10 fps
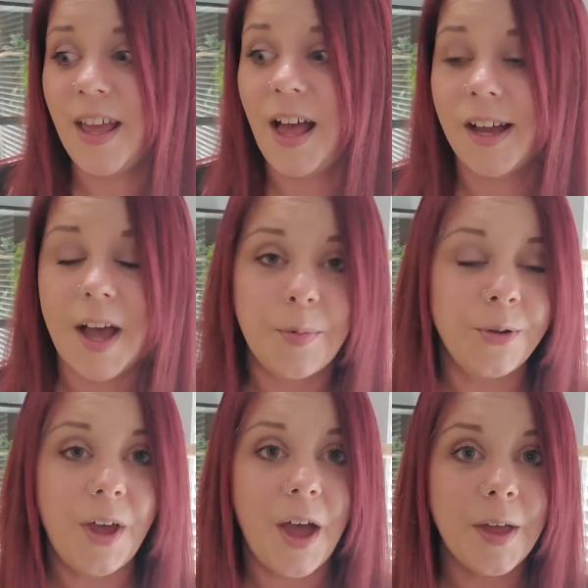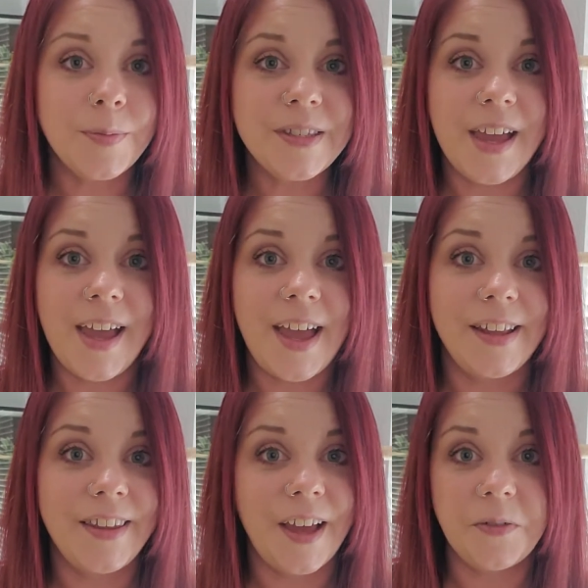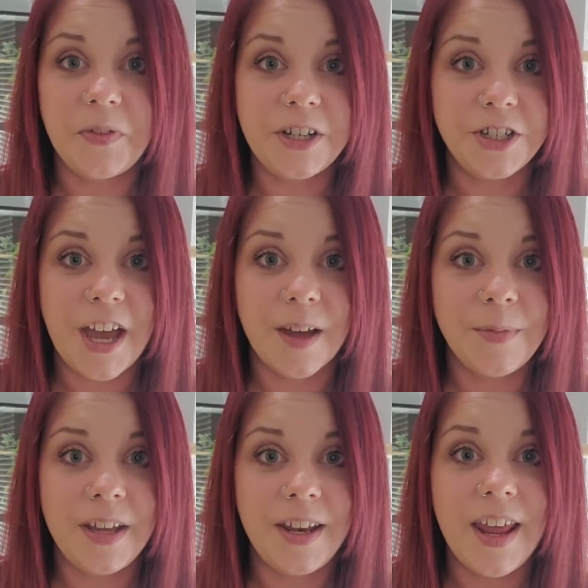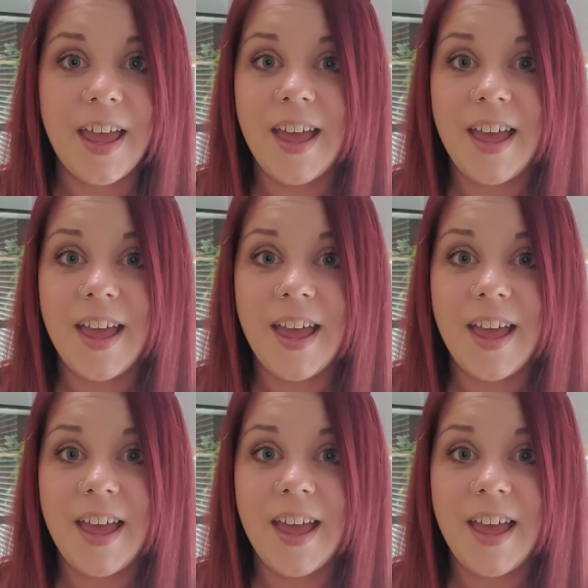a couple knobs and the unfinished cabinet.